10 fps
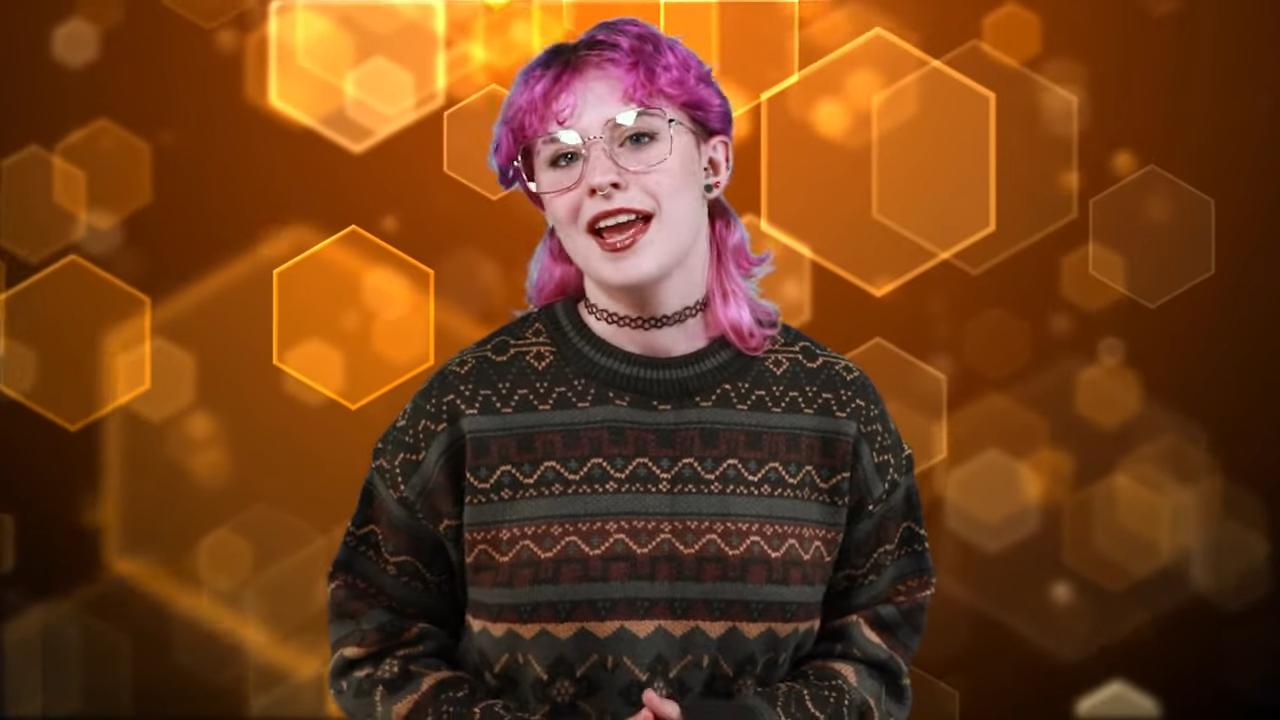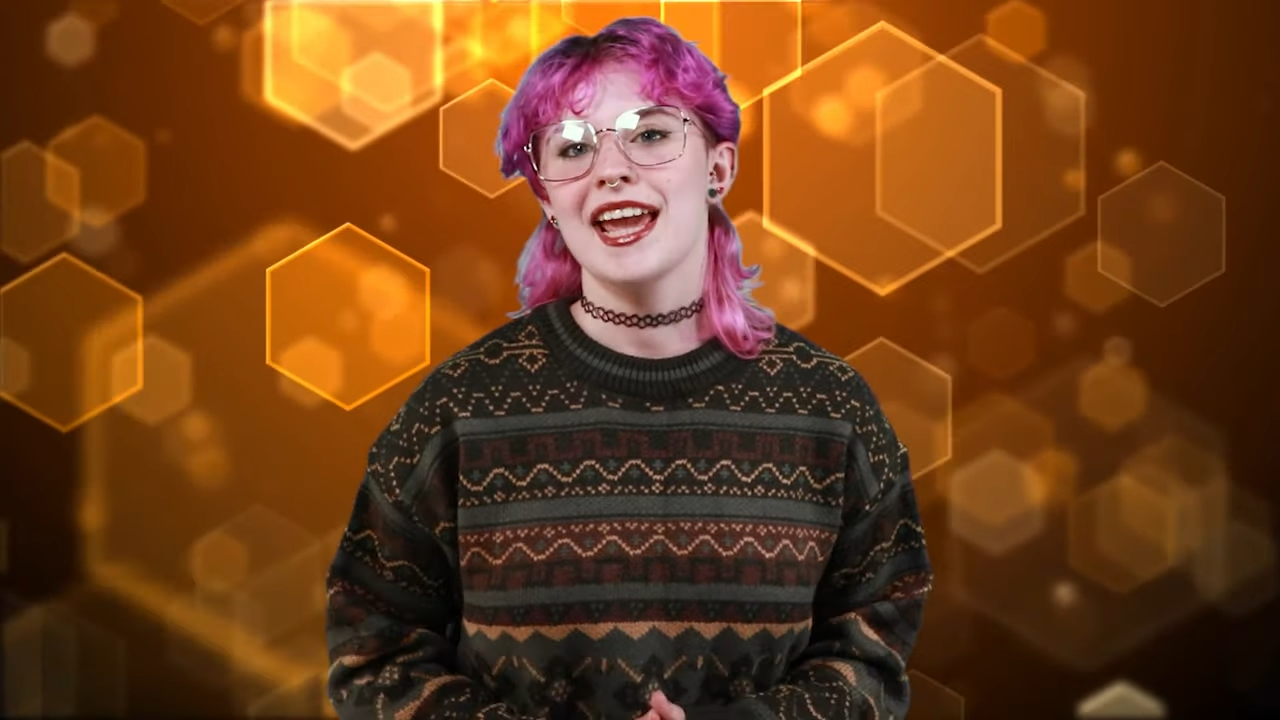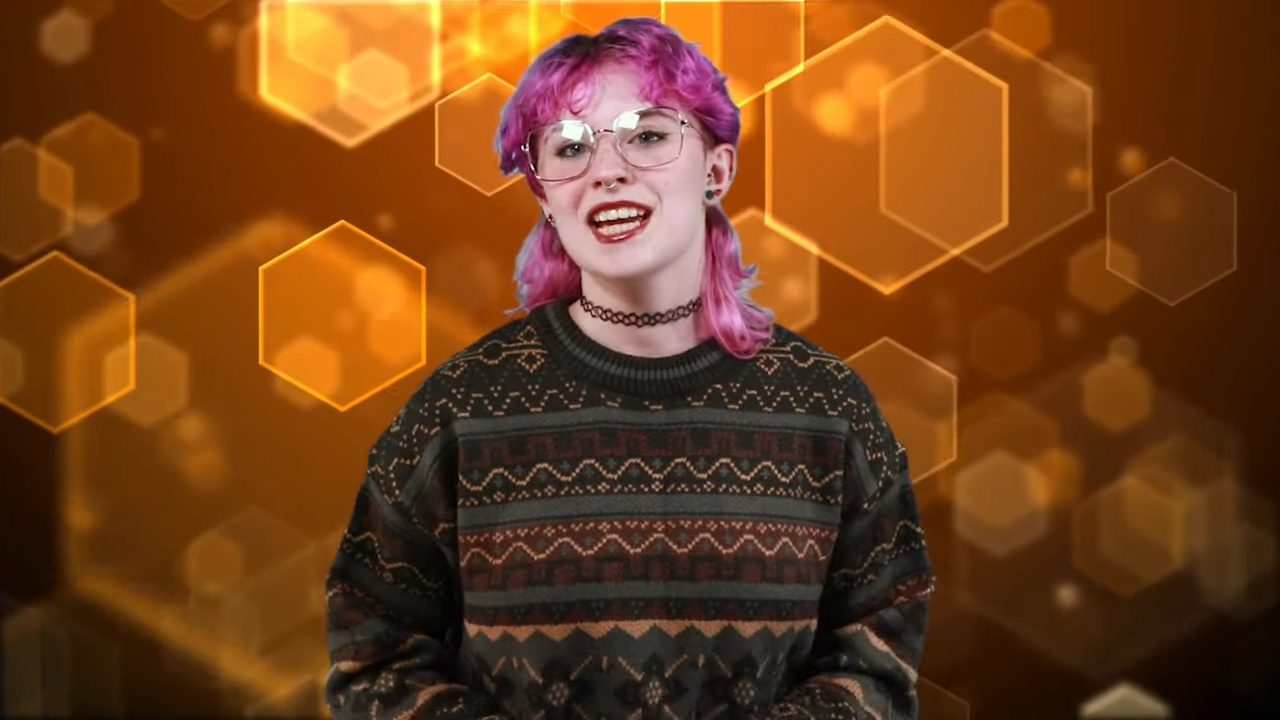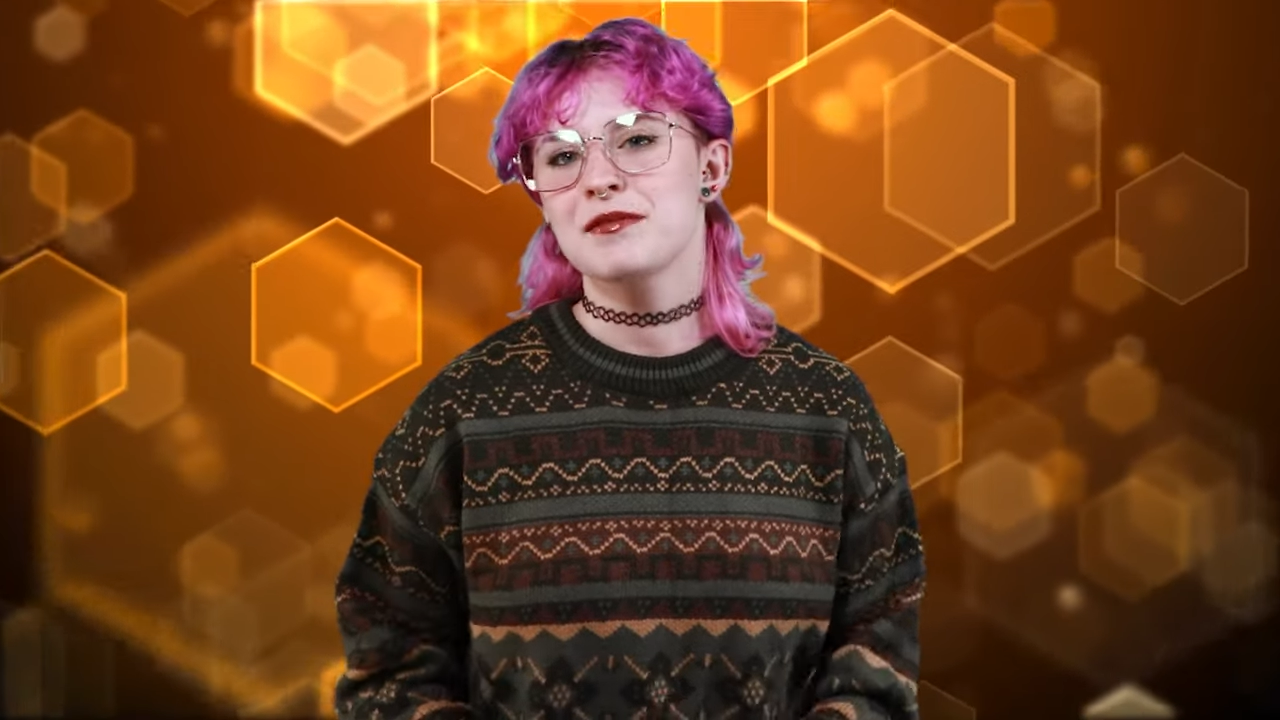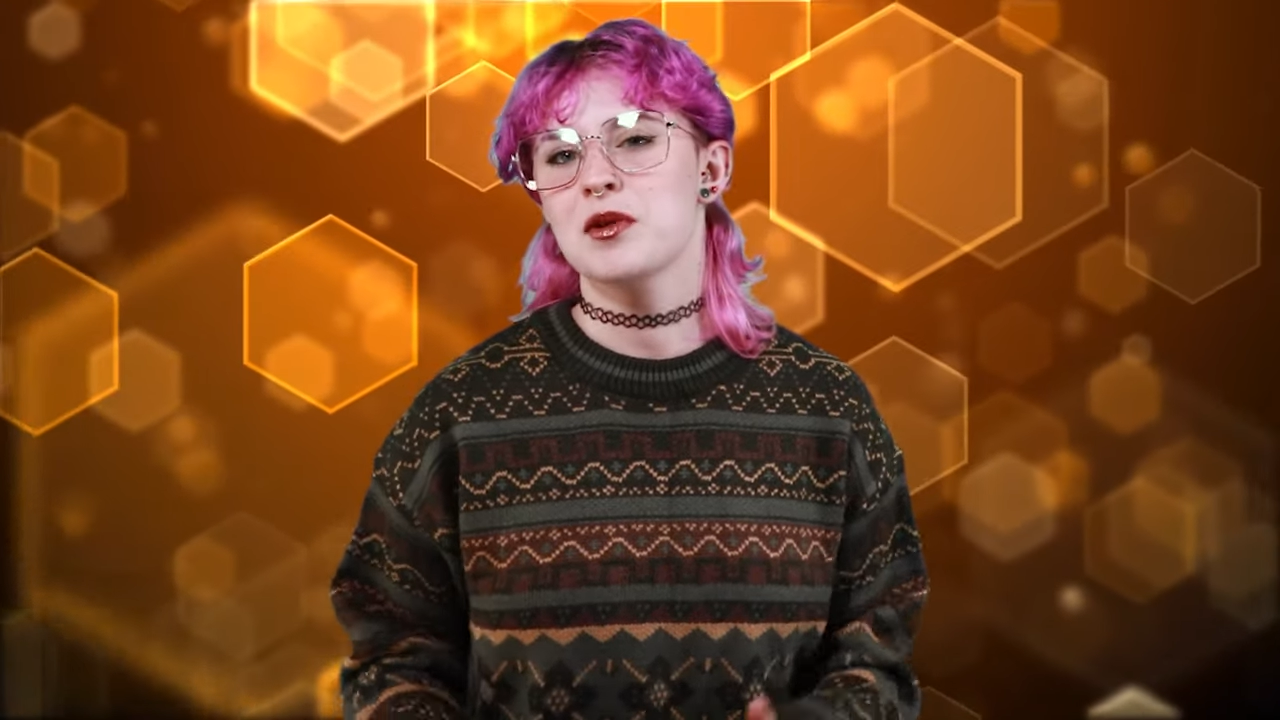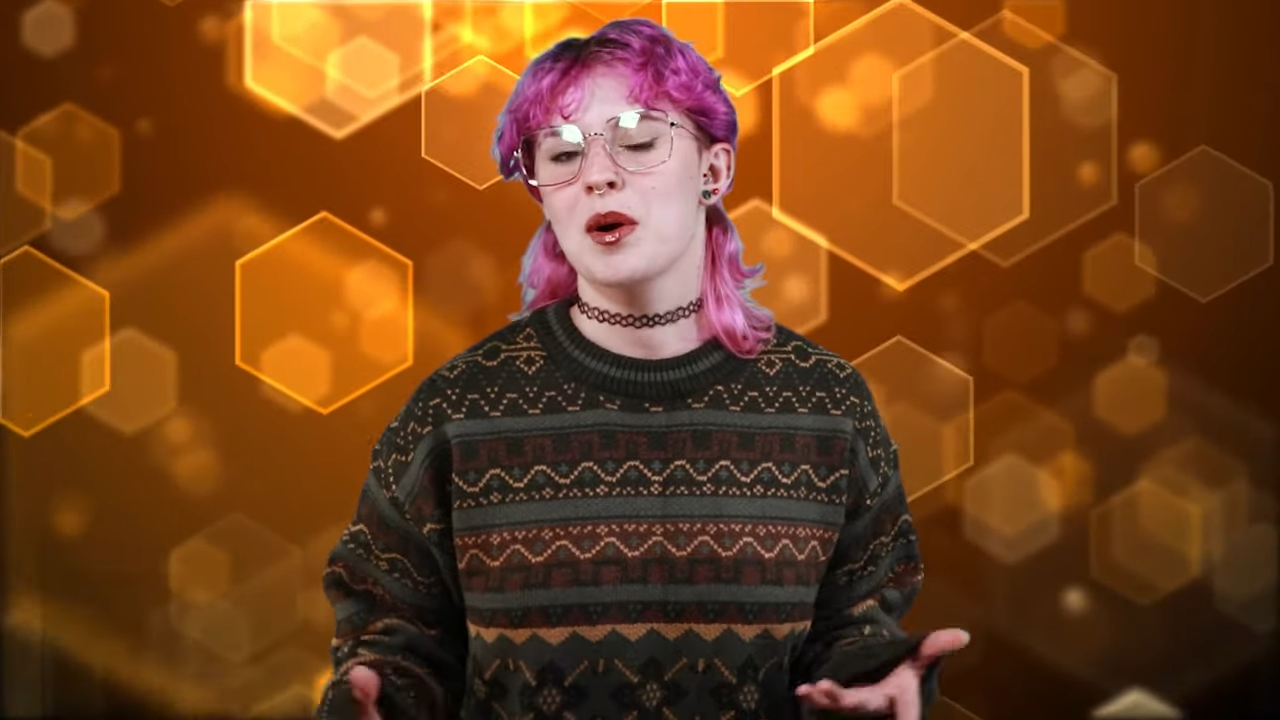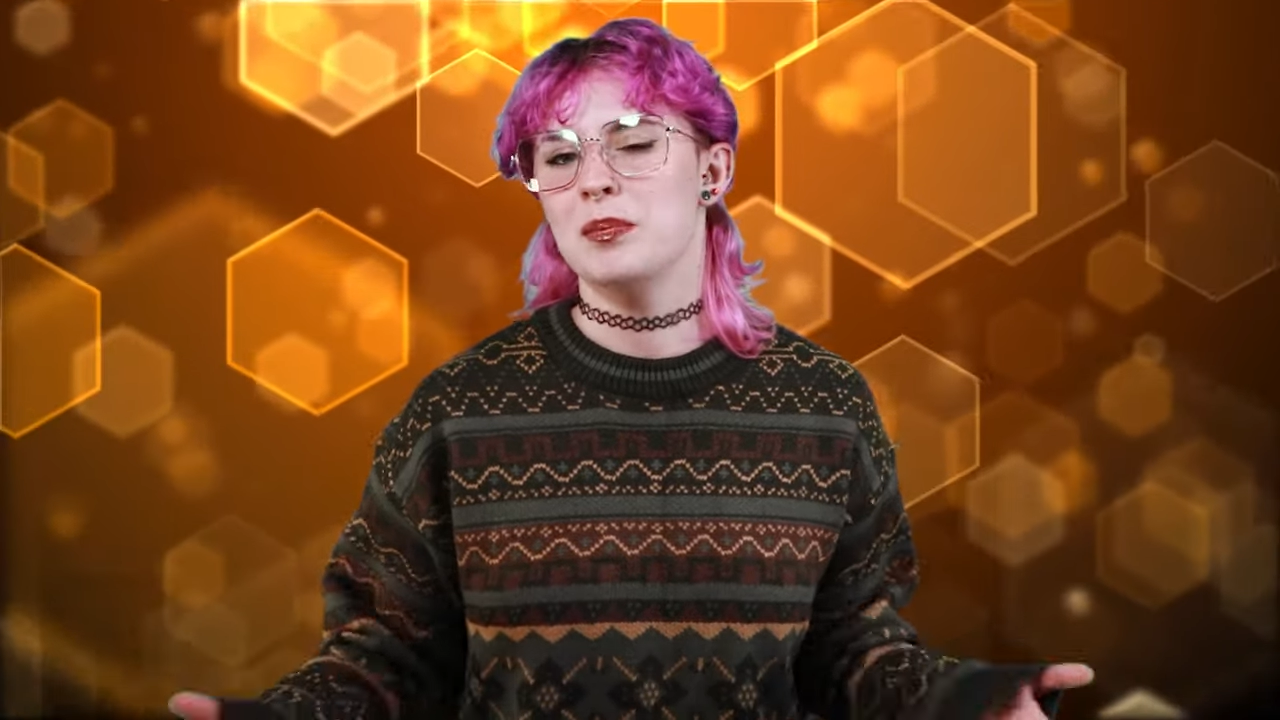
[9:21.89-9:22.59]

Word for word: And if you are